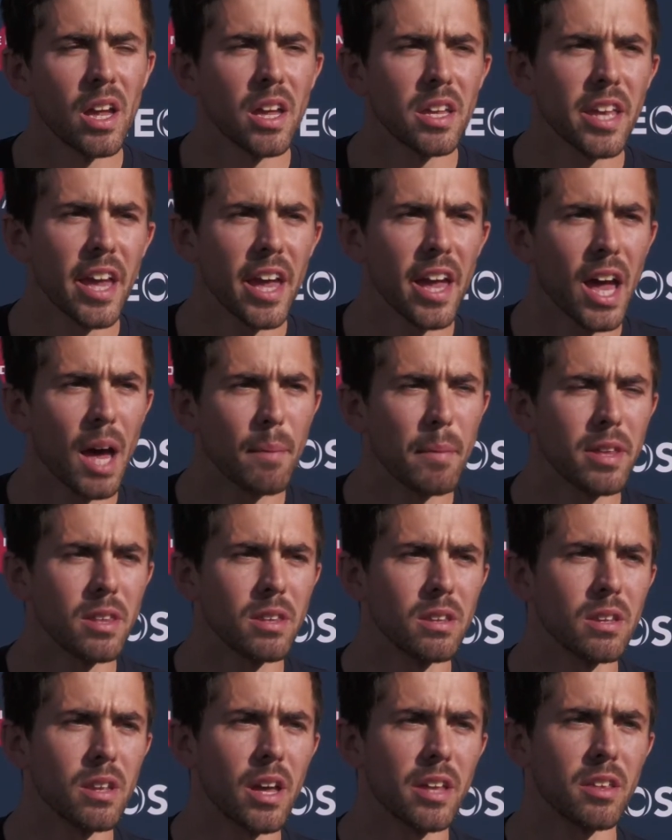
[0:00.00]
Yeah, I
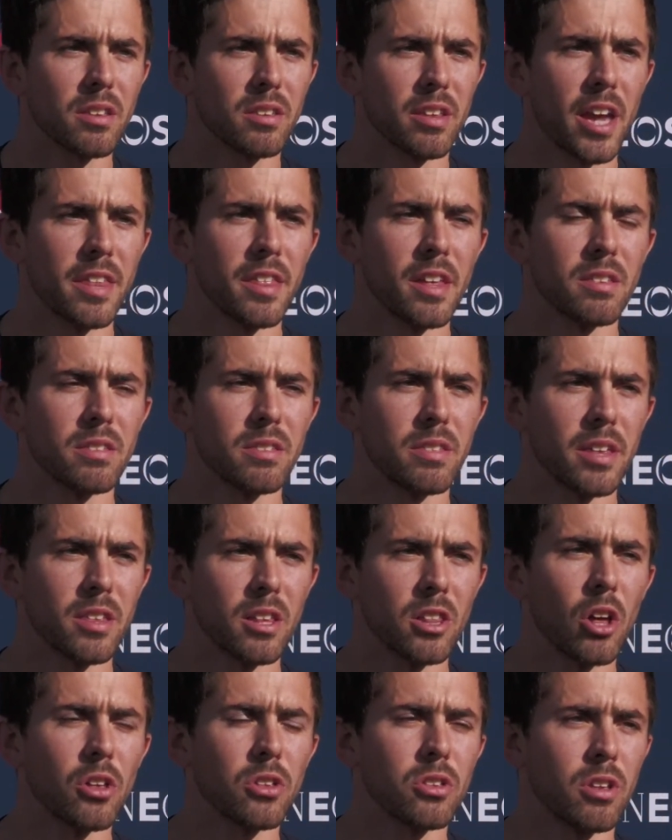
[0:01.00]
mean, as I say, there's
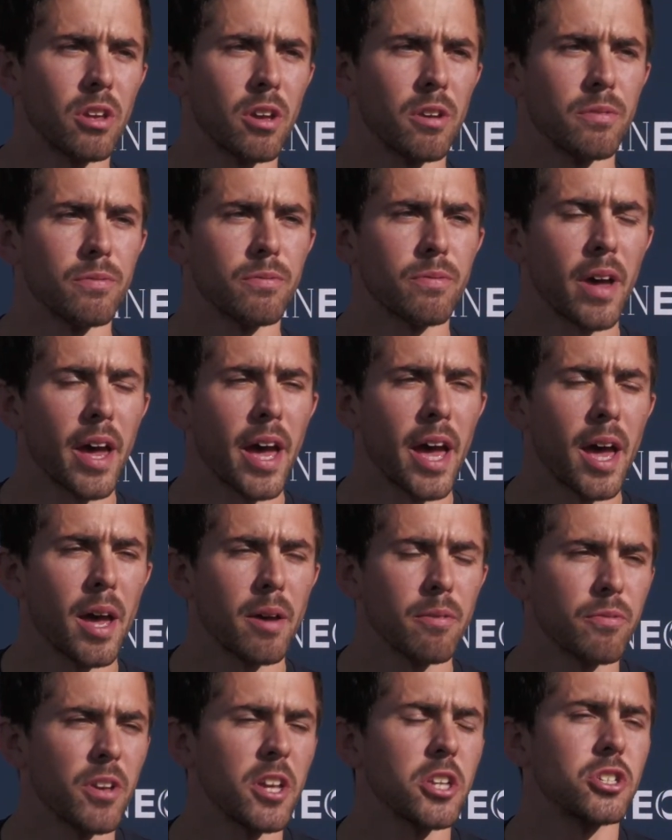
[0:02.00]
lots of
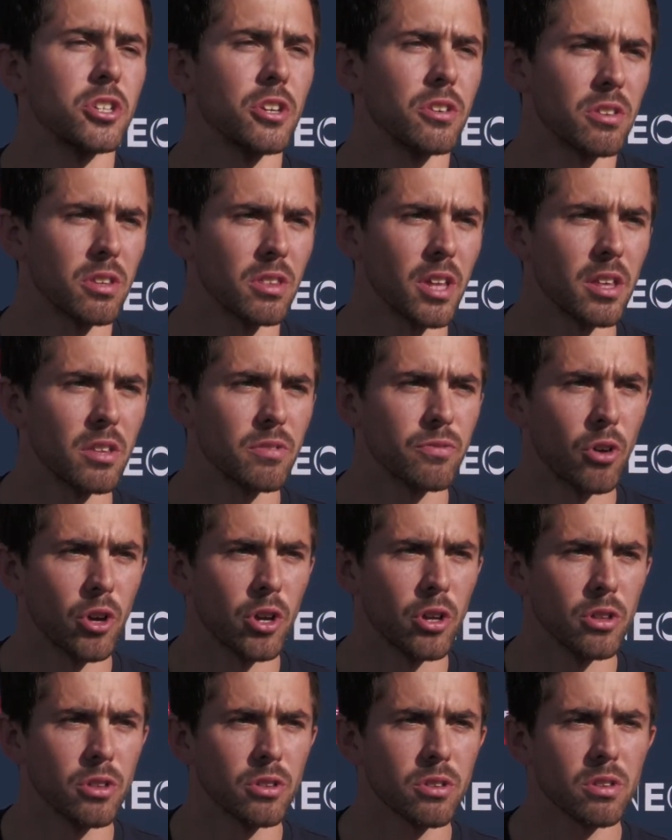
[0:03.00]
features to these
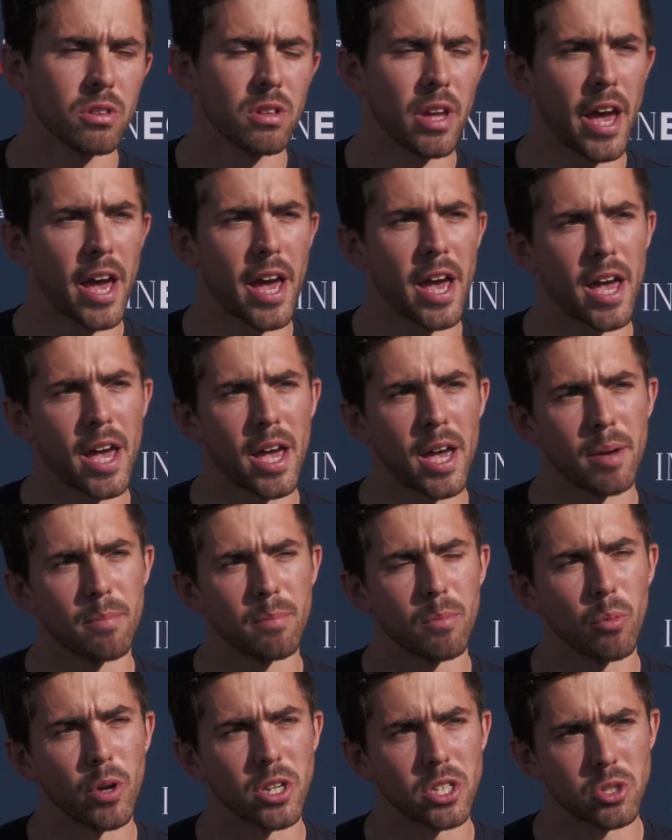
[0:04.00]
foils,
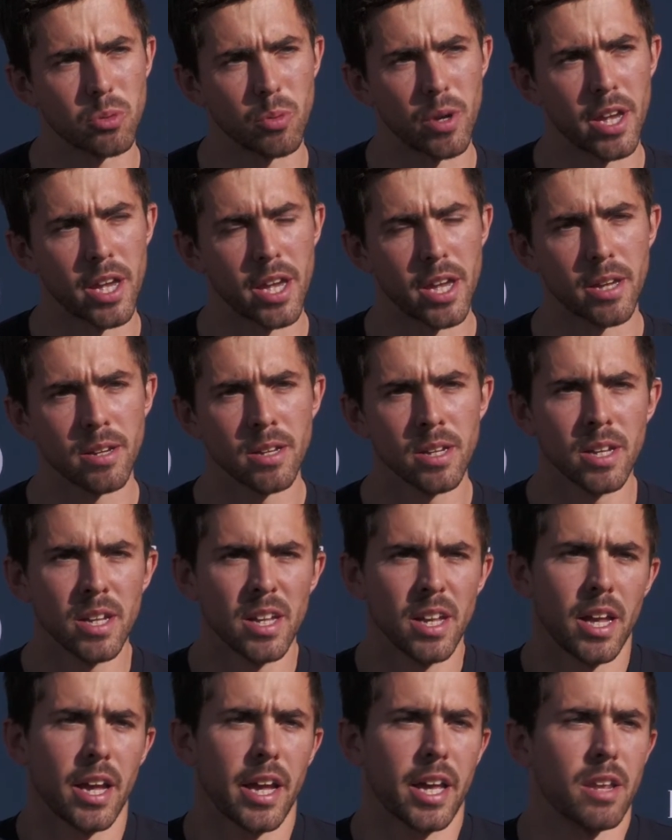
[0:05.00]
which
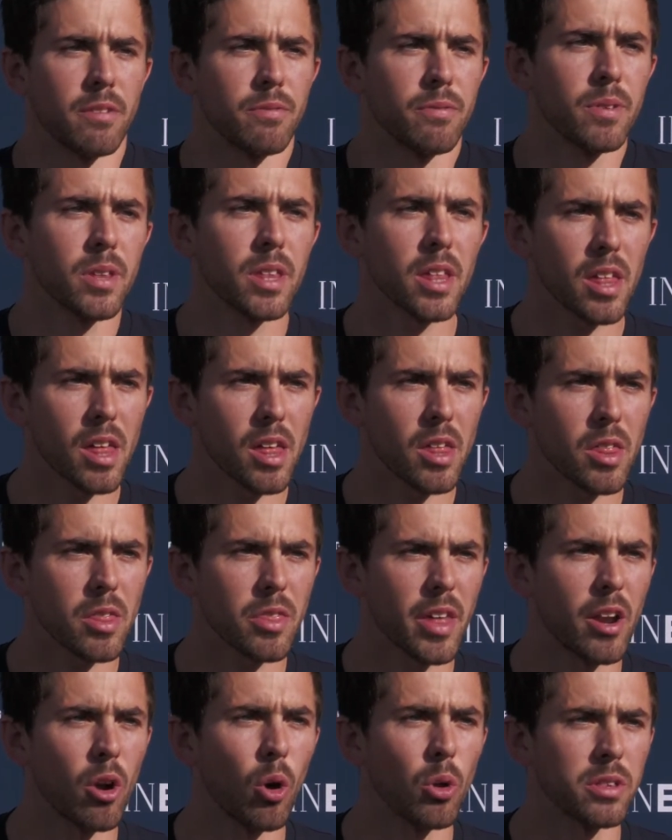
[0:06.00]

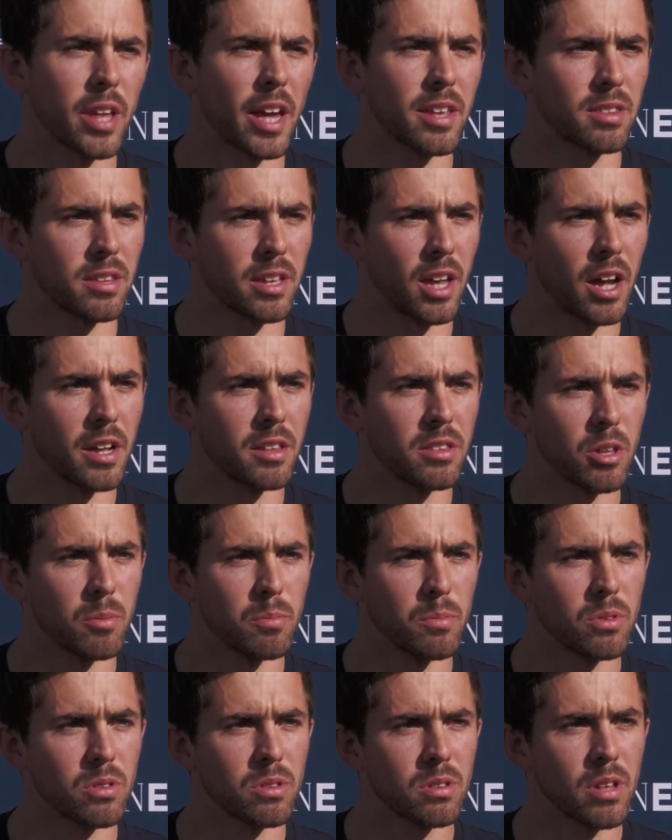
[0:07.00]
they're all testing
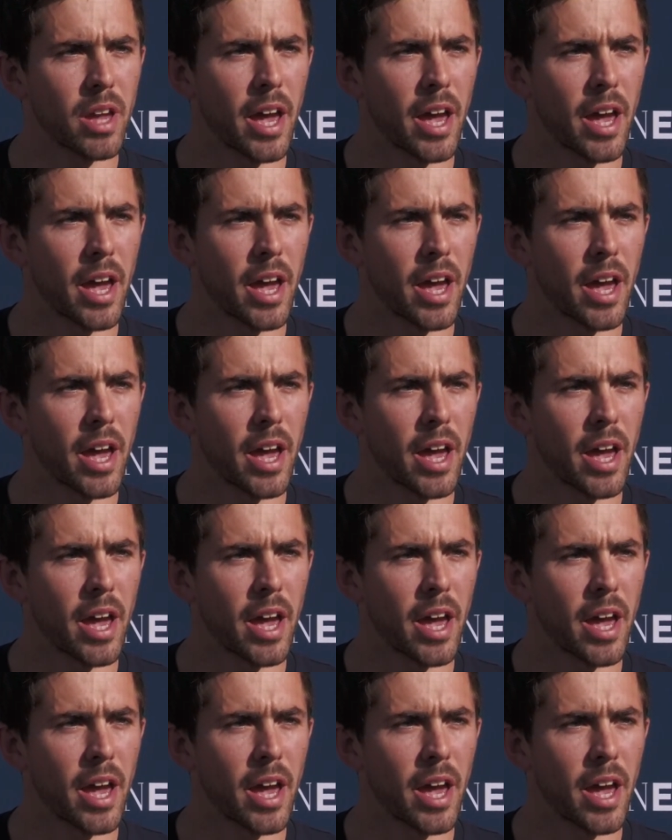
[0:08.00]
items.